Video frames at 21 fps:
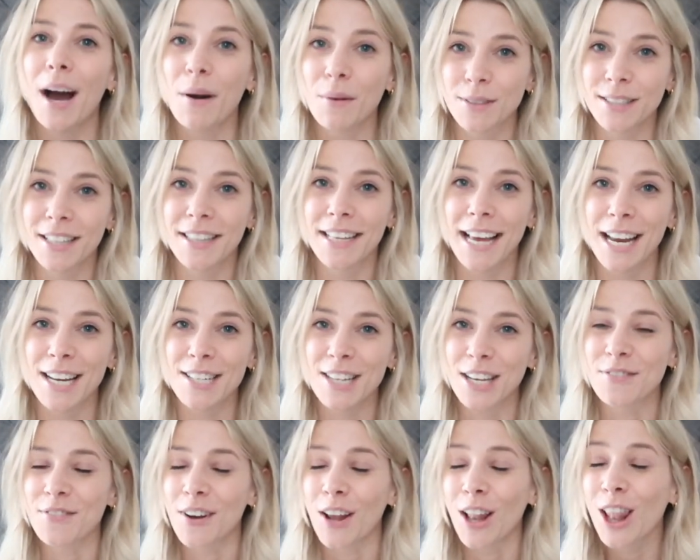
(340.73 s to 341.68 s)
I was in the
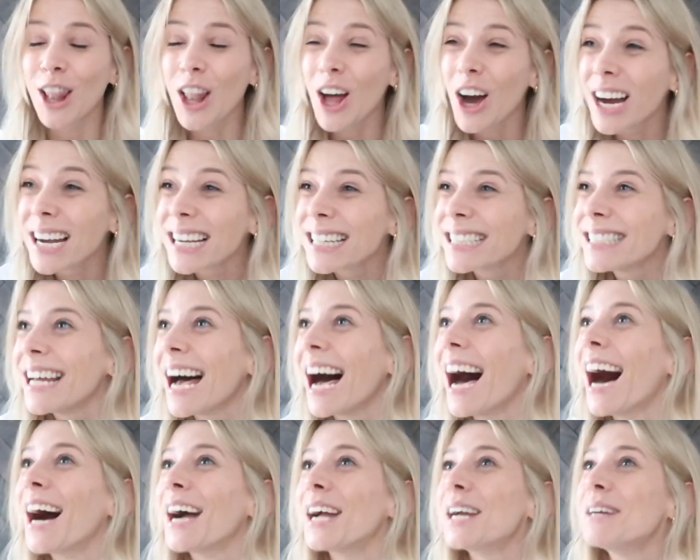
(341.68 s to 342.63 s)
NHS for a long
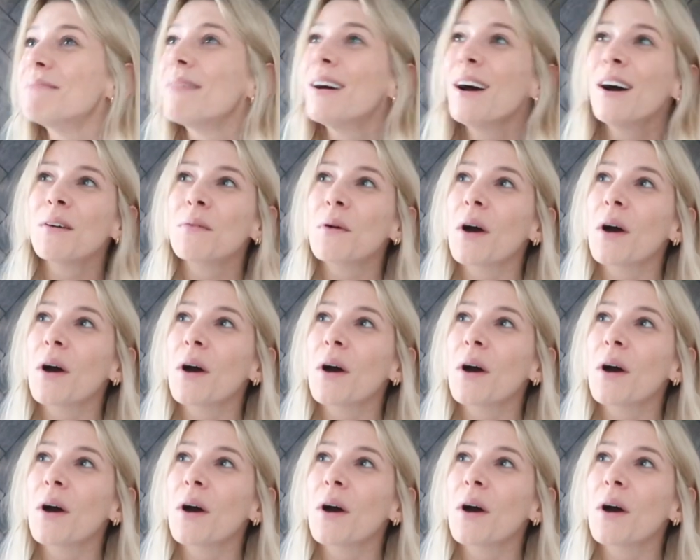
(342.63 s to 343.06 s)
time,